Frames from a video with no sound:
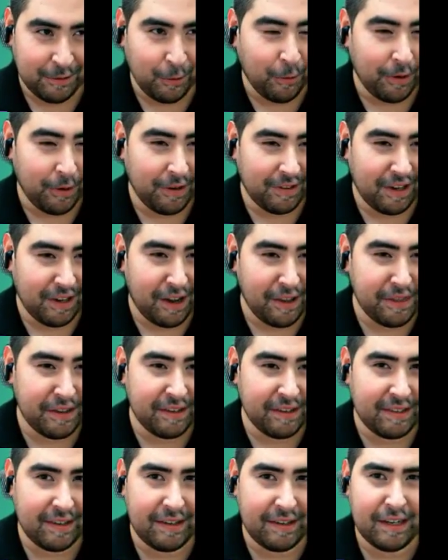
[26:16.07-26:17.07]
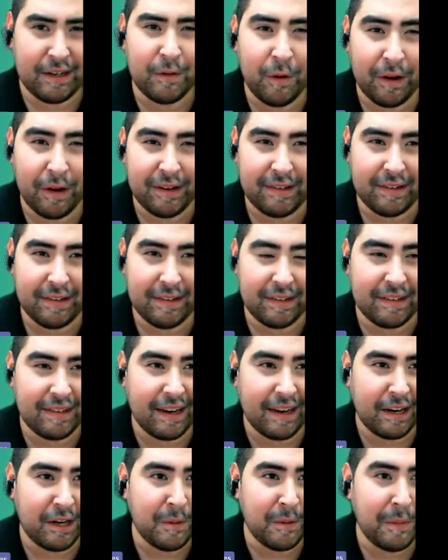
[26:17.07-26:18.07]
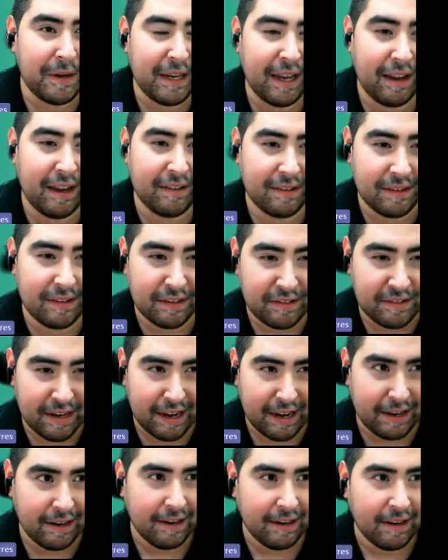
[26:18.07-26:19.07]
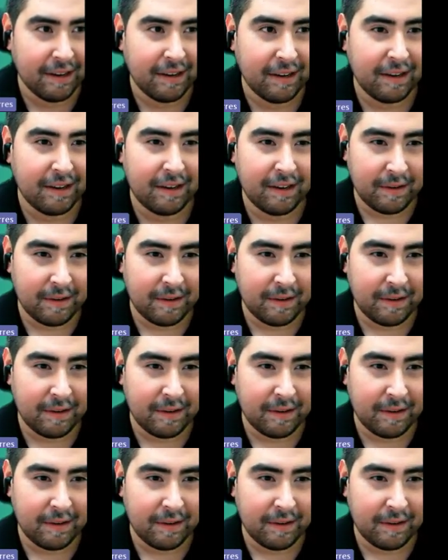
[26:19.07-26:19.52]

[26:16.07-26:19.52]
tutorial on this. Any questions that anybody has in the chat?